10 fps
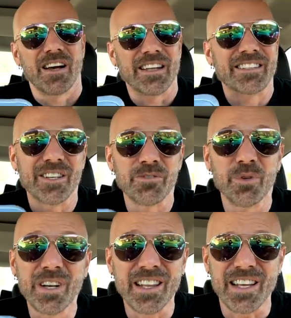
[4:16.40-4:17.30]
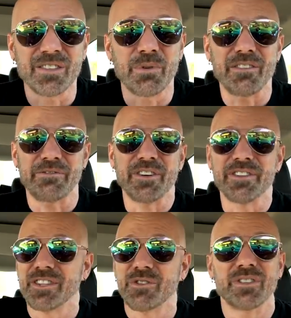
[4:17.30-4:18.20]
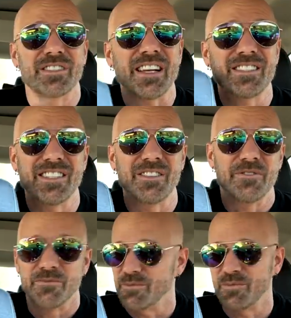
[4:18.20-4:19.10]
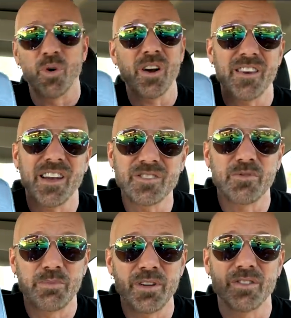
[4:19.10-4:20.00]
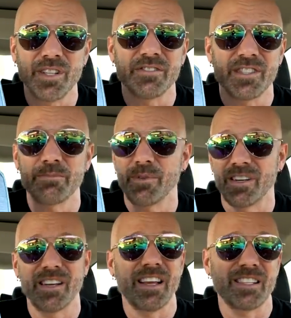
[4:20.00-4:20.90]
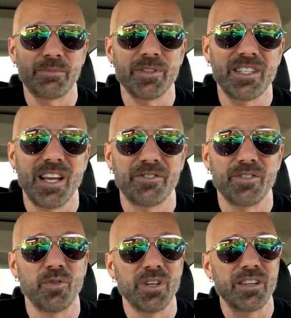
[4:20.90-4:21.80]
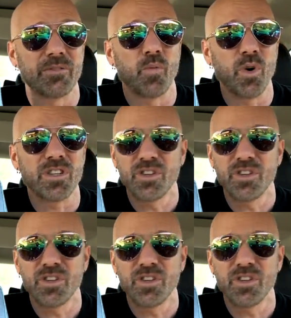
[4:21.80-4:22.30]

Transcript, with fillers: I did really like the way it felt though. It's actually one of the nicer pillows I slept on, especially after only one